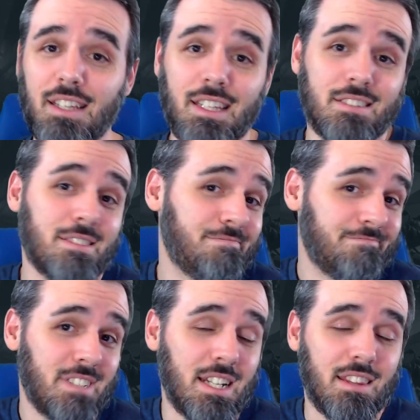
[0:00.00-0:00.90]
is.
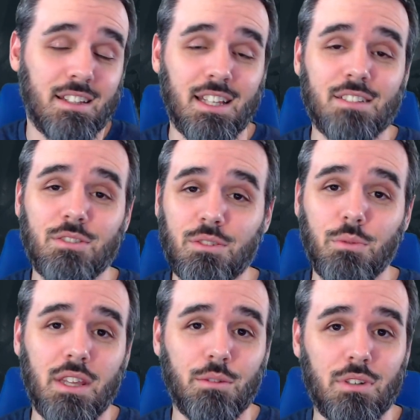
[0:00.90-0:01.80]
And I think that's just
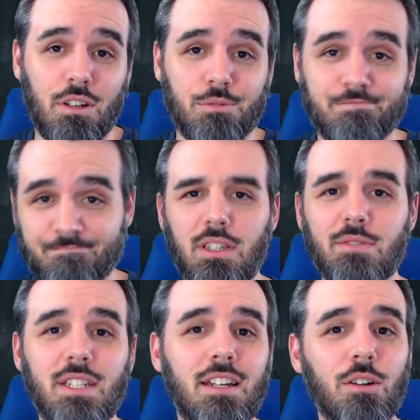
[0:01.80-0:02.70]
the way that would go. So I'd
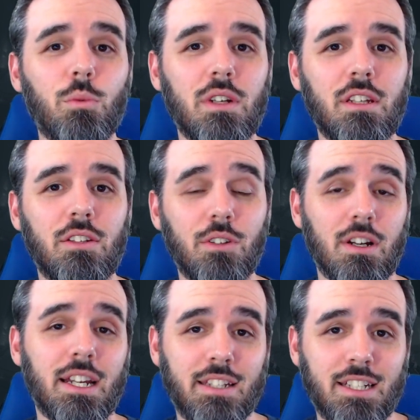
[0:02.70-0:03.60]
love to hear what
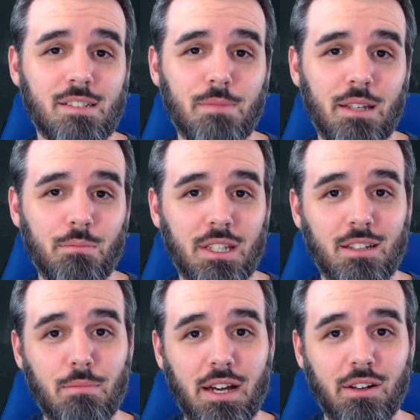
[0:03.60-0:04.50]
your ideas might
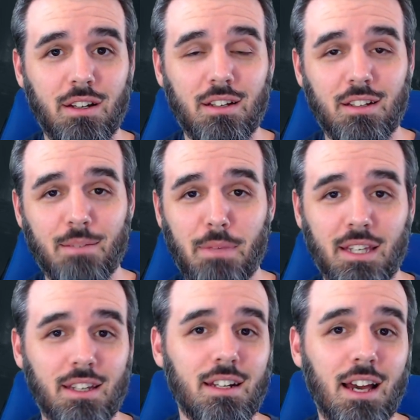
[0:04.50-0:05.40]
be about
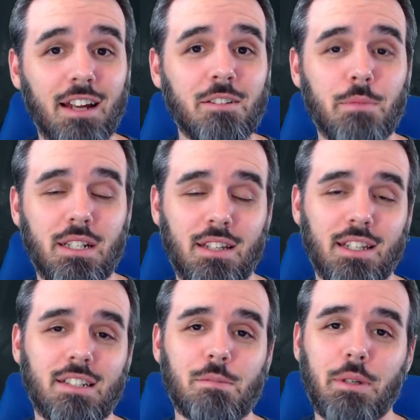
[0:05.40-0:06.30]
making an Iron Man
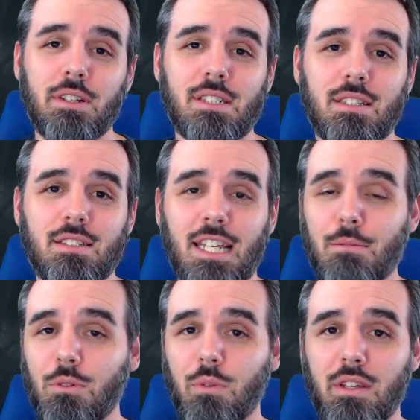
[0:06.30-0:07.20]
like experience at the
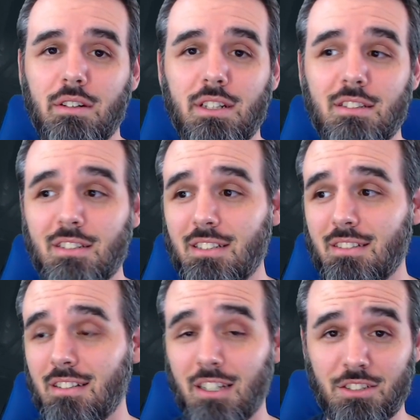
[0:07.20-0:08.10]
table, whether it's
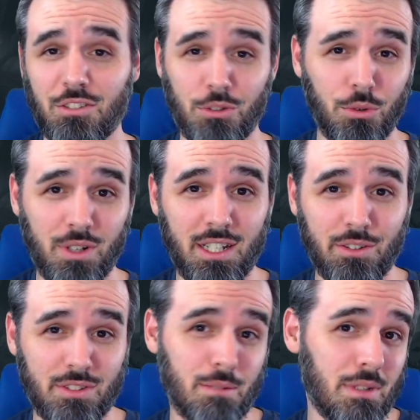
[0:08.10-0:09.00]
just a story
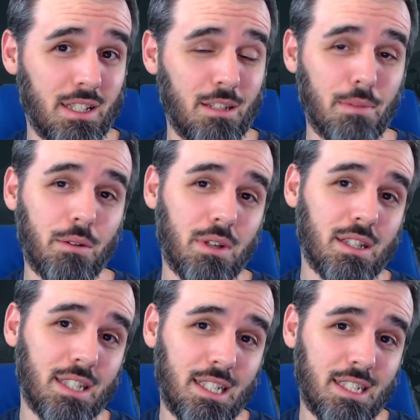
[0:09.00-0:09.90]
or something that you might want
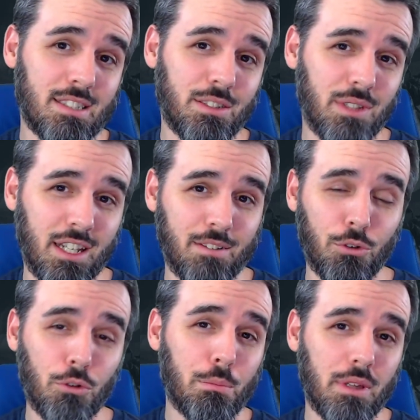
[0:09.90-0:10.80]
to lean into, like a
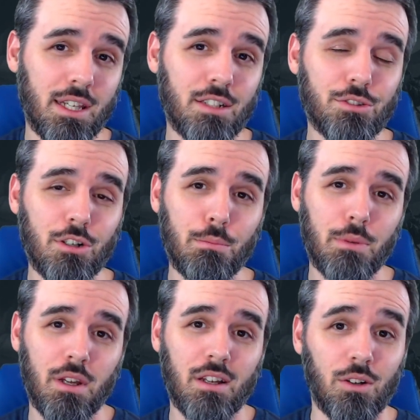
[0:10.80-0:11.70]
role-playing
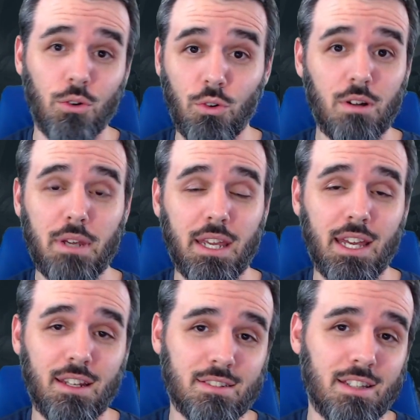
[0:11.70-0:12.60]
trope, or a
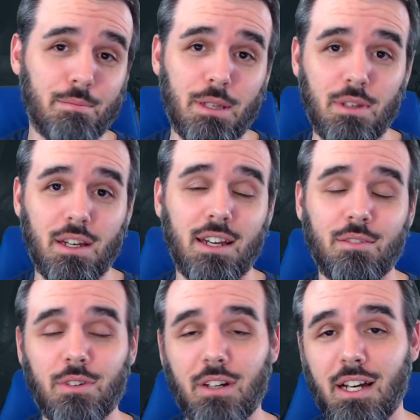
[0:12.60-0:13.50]
mechanic that maybe I
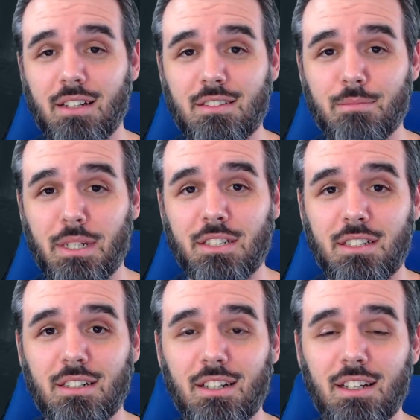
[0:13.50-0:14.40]
had forgotten to
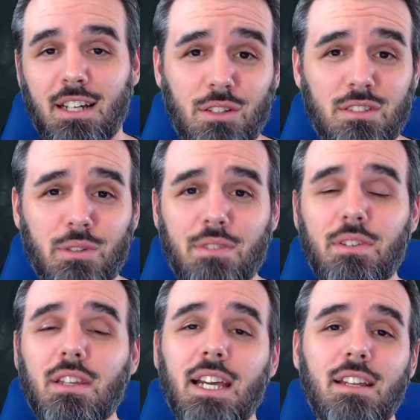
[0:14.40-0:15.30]
mention. Also,
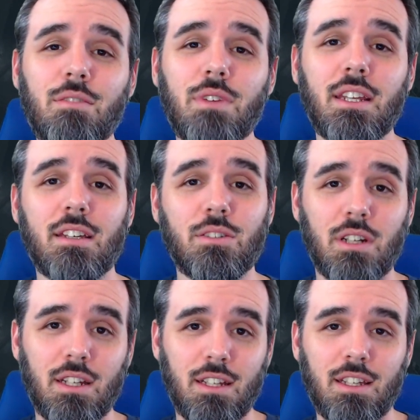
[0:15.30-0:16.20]
if you like the video,
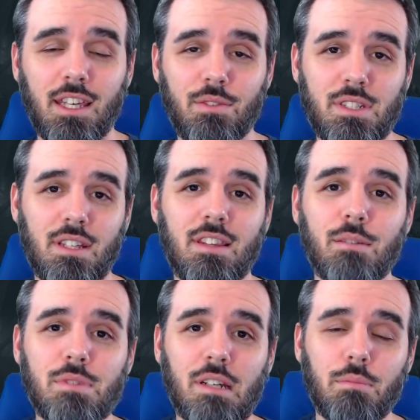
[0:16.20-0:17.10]
give us a
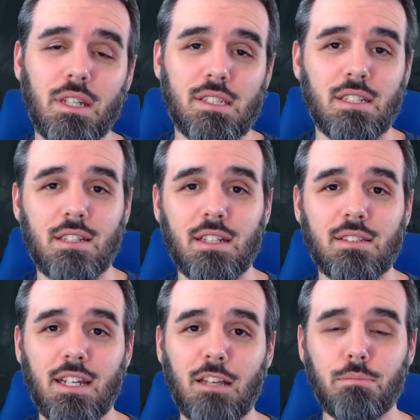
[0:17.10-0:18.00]
thumbs up, because it
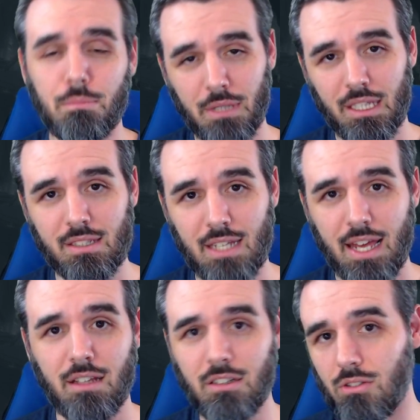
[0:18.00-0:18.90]
does help appease
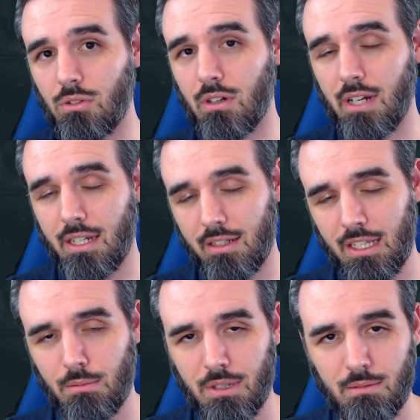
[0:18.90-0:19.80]
Al Gore and
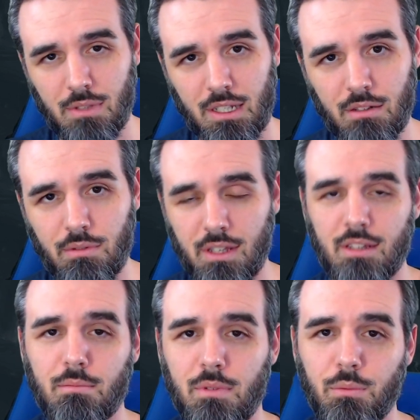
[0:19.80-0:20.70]
keep him in
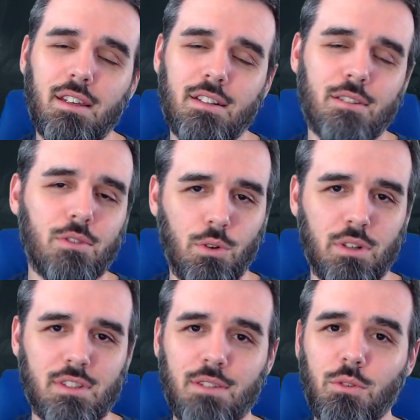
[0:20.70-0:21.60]
rhythm. And of
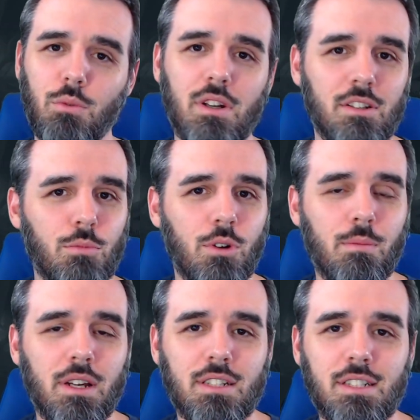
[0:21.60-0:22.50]
course, if you want to learn more
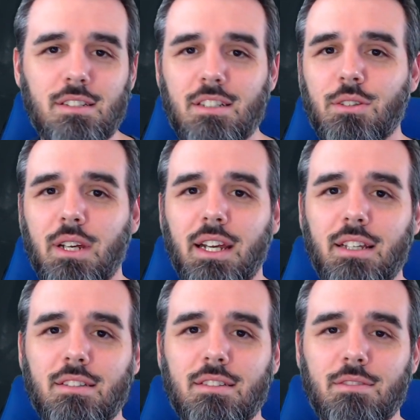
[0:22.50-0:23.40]
about Dungeons and
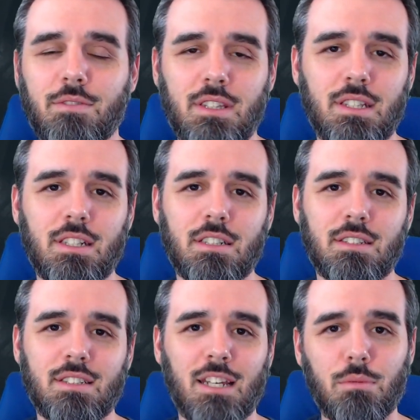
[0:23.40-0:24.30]
Dragons 5th
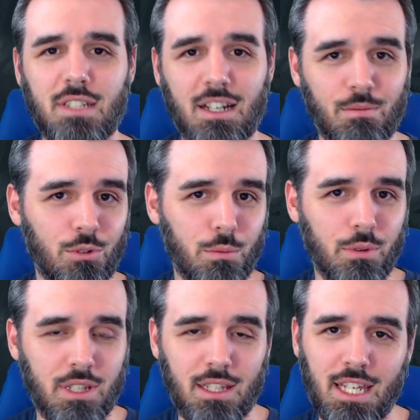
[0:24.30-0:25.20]
edition tabletop
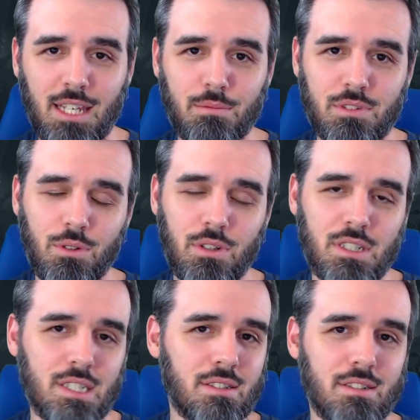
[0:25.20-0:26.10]
role-playing games, or
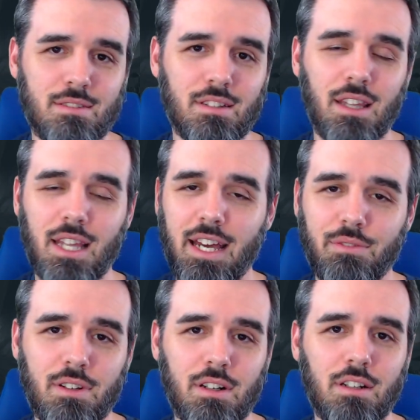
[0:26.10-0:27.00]
just
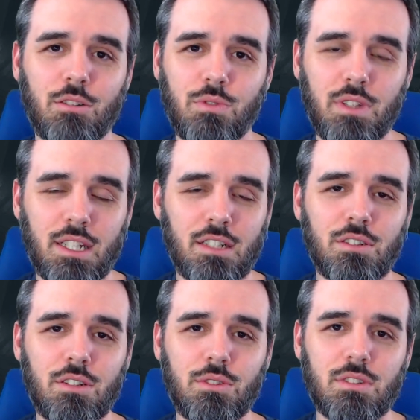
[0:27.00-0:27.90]
laugh at our goofy
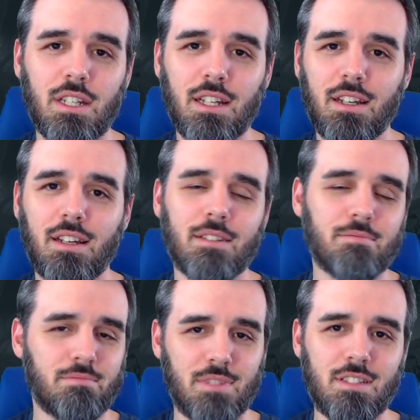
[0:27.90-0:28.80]
intros,
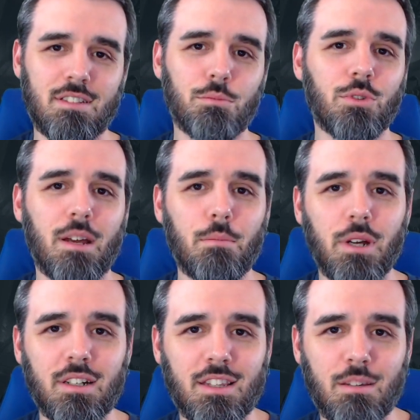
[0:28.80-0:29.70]
hit the subscribe
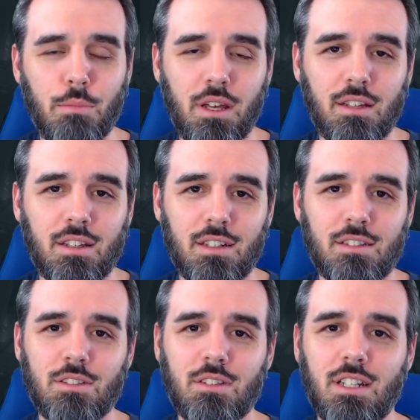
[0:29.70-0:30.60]
button, hit the bell,
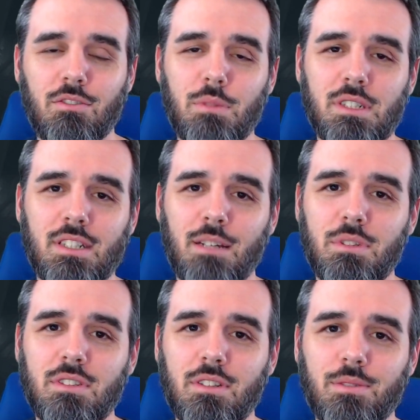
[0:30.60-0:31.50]
so you never miss an
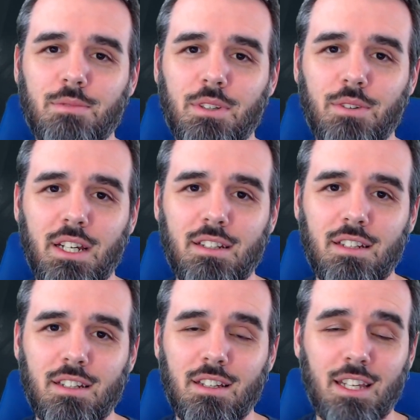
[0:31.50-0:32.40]
episode. All right?
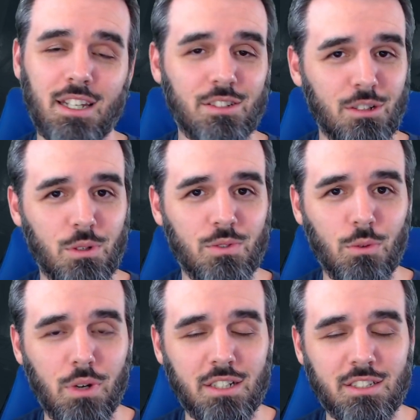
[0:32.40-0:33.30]
Thank you so much
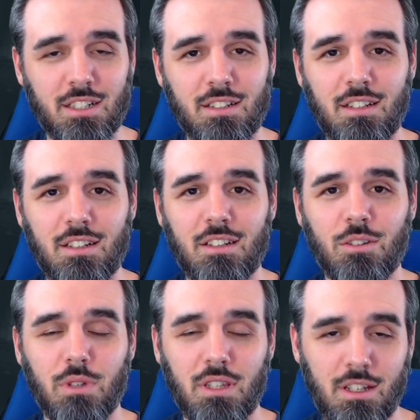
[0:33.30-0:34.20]
for watching.
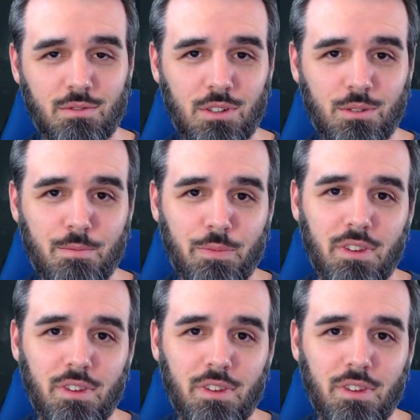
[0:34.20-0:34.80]
We love you,